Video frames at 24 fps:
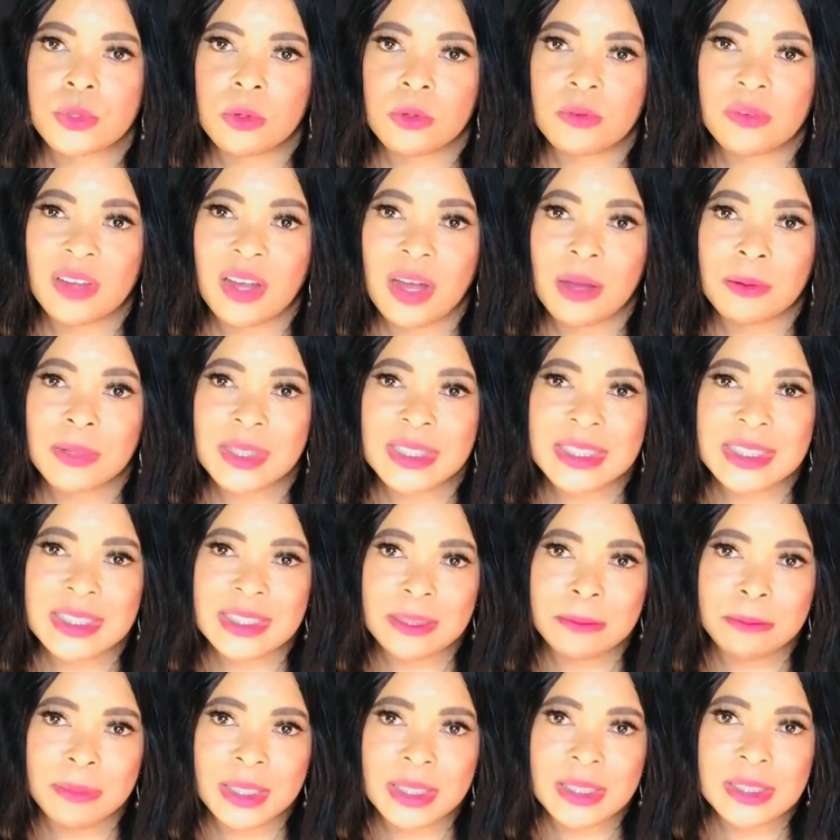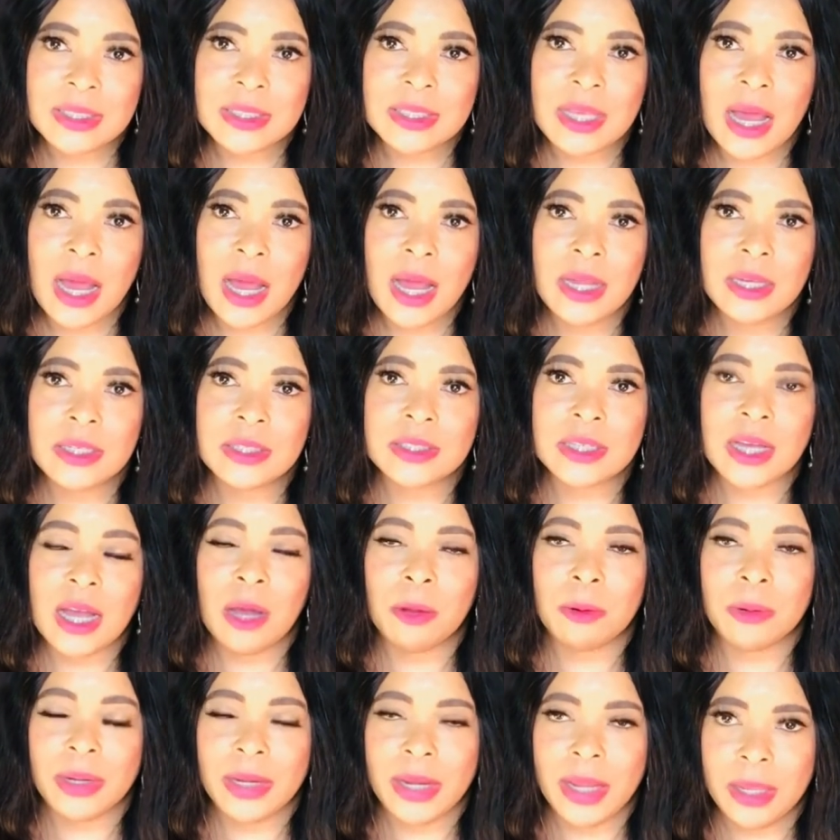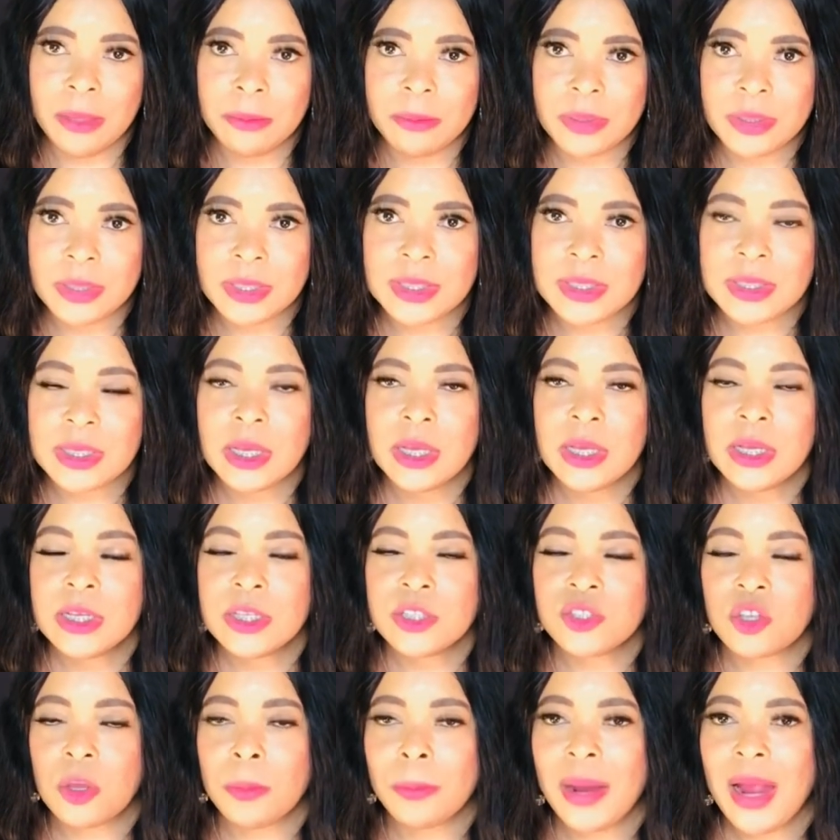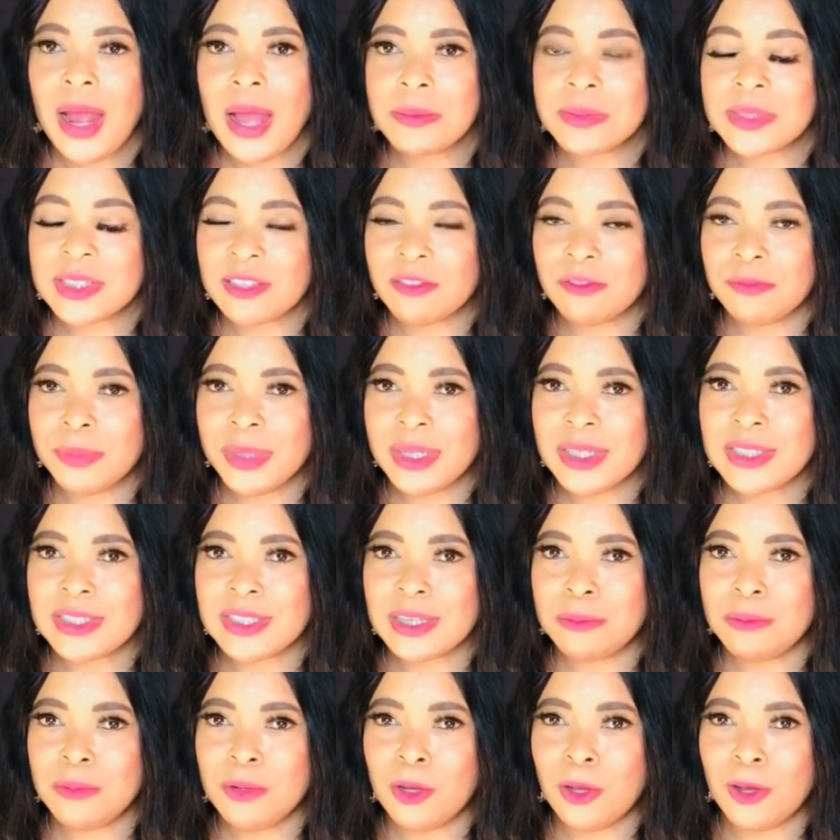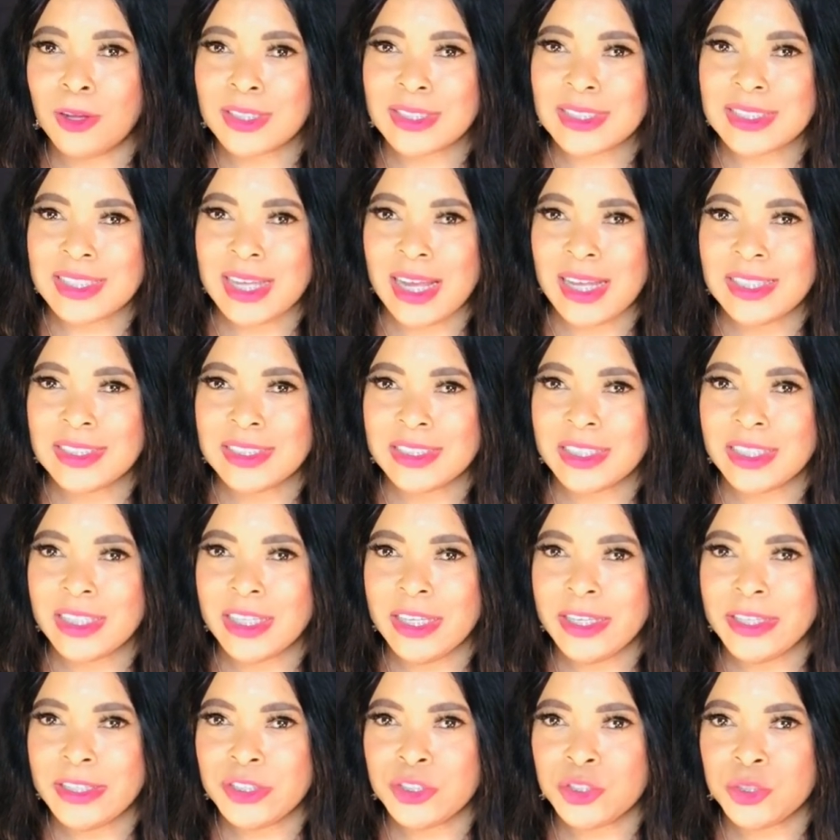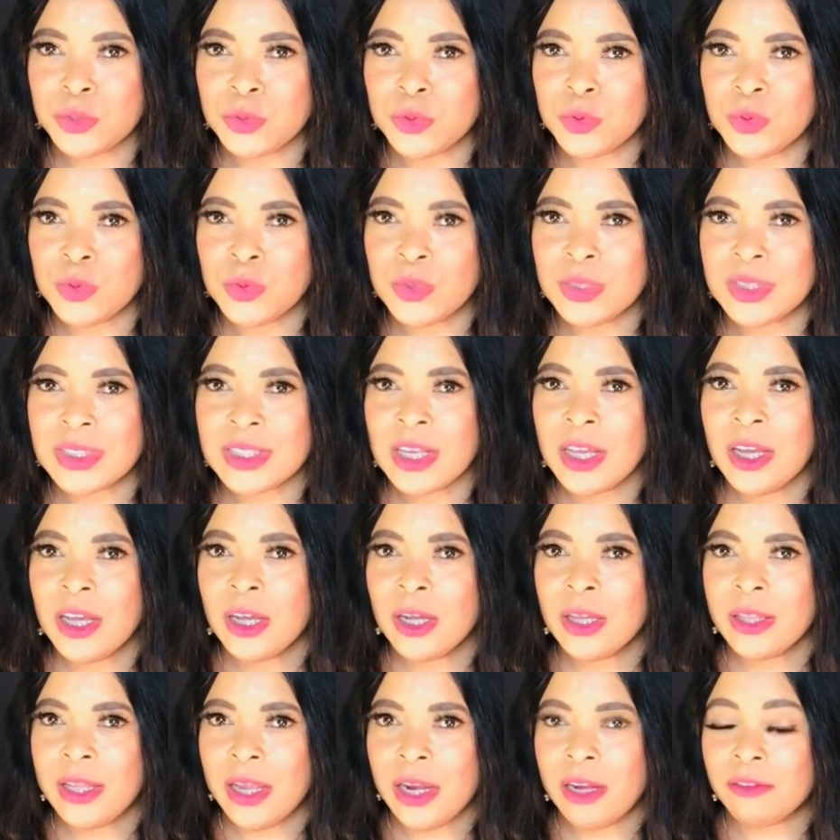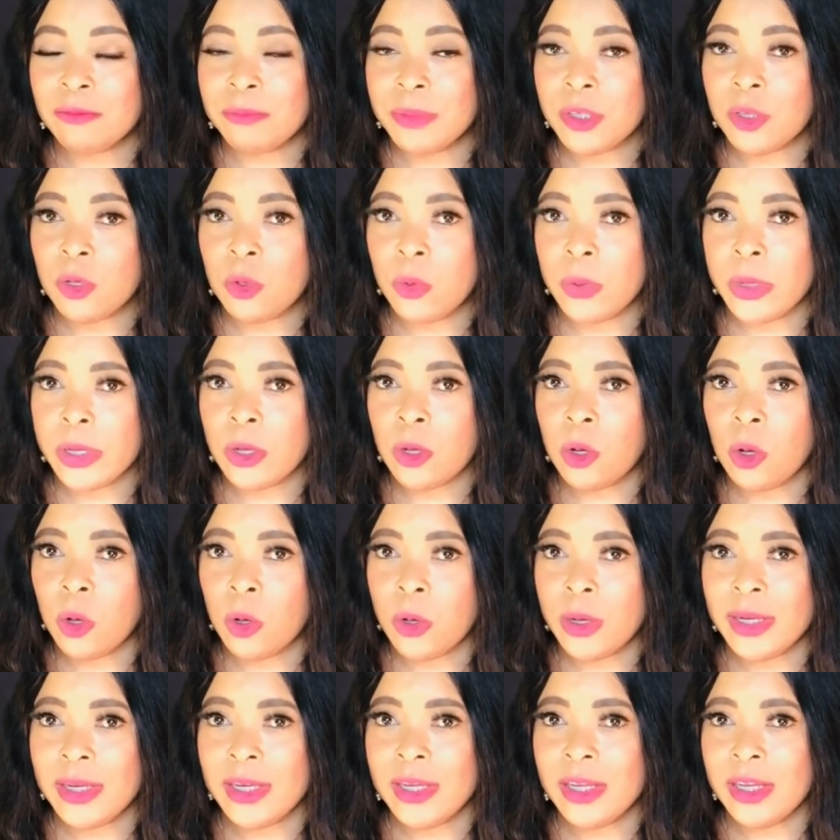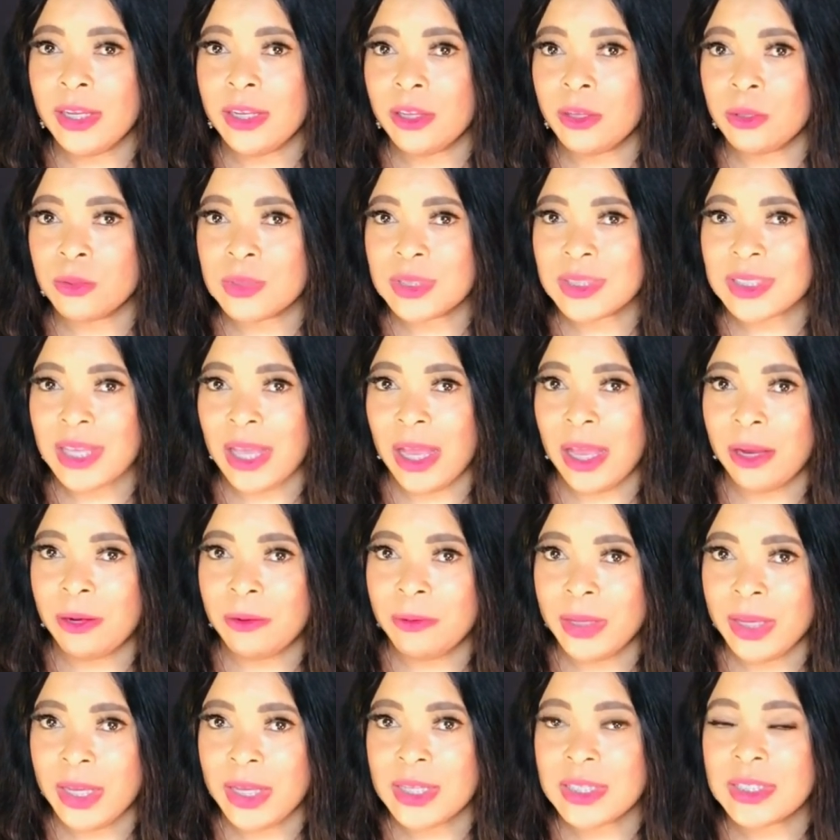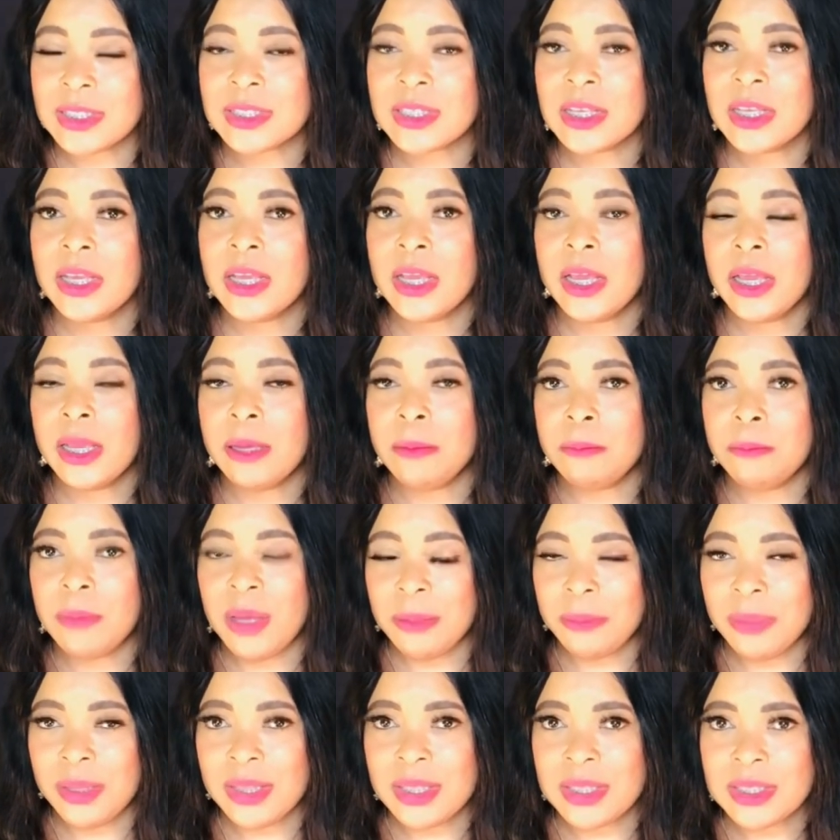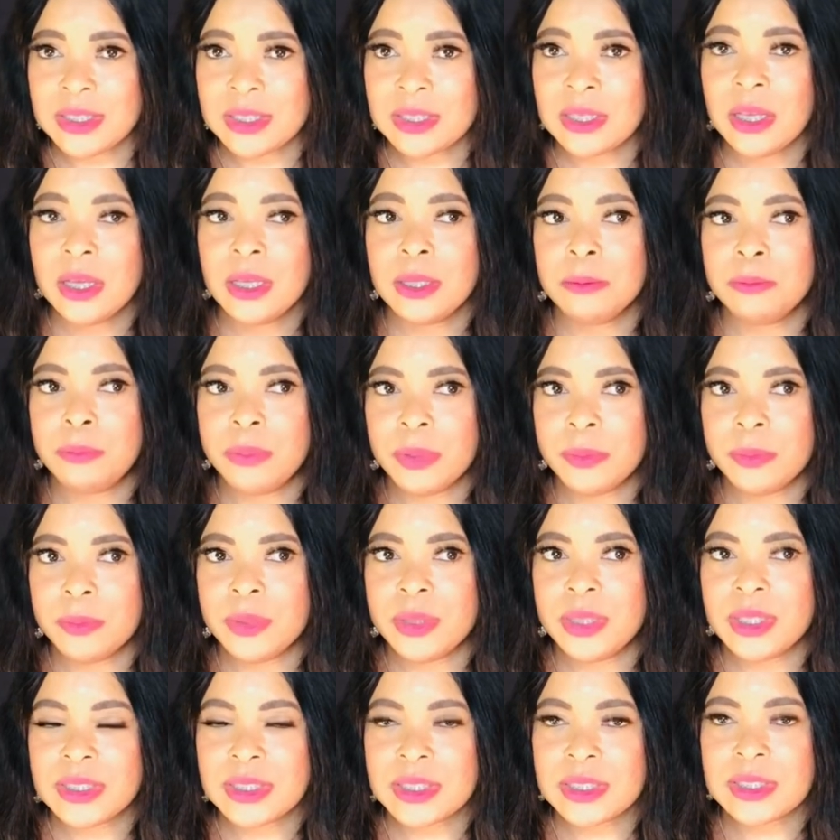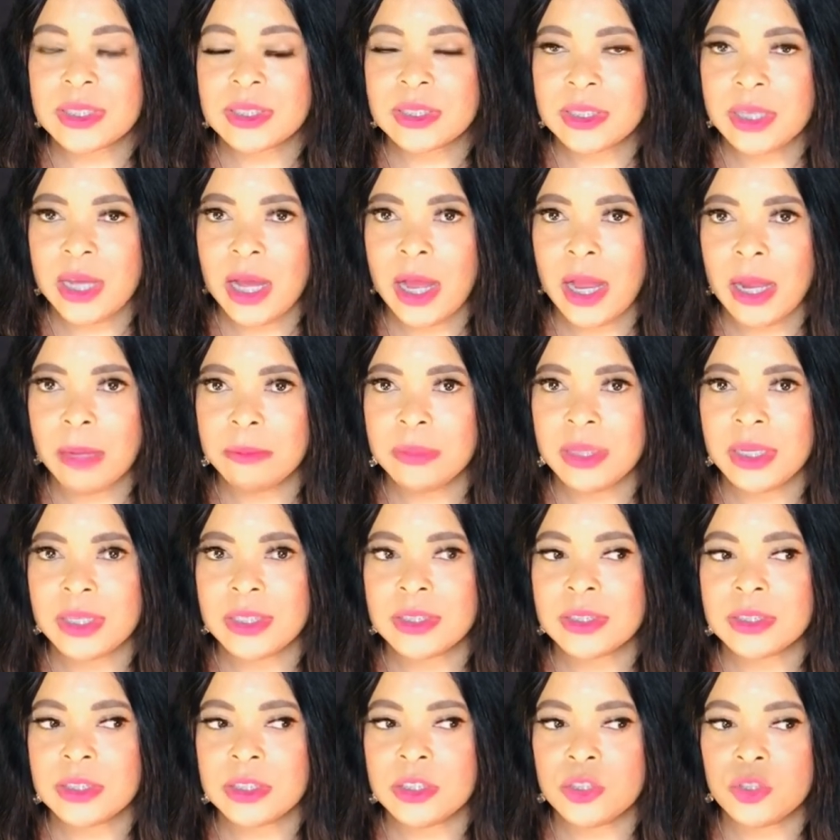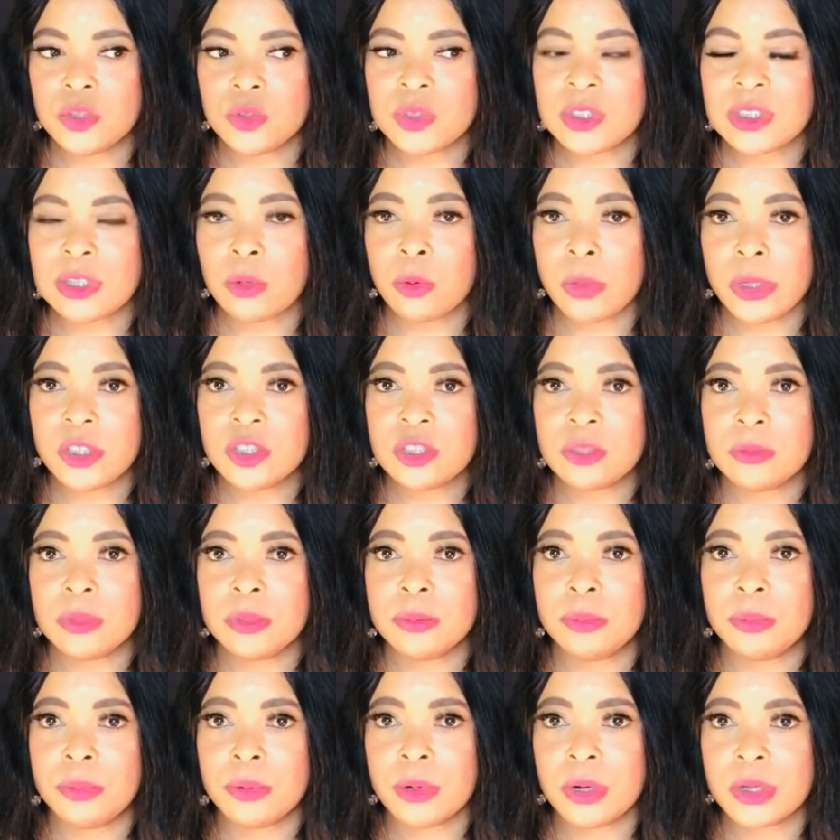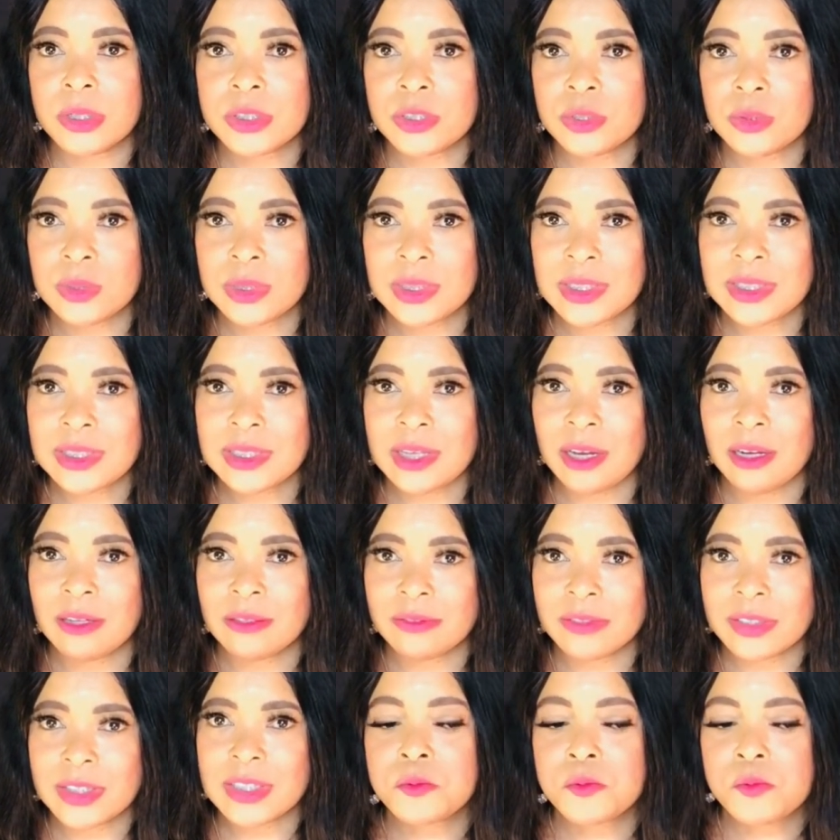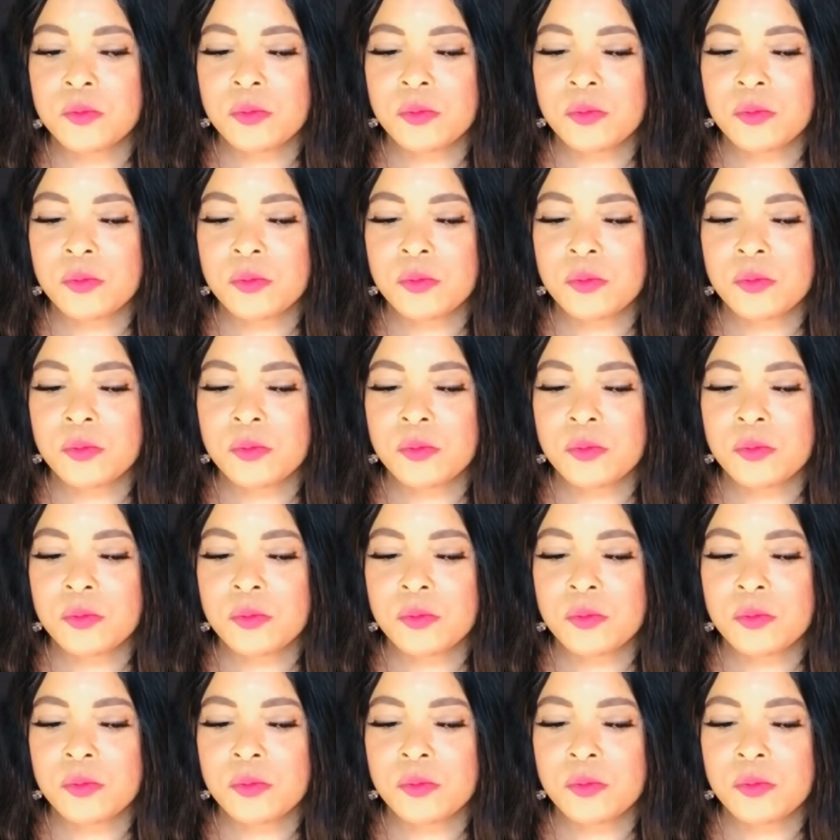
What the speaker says: over our siblings and our neighbors. So perhaps there have been some long-standing issues that have been going on in those areas. Maybe this is the time that issues are going to be brought to the surface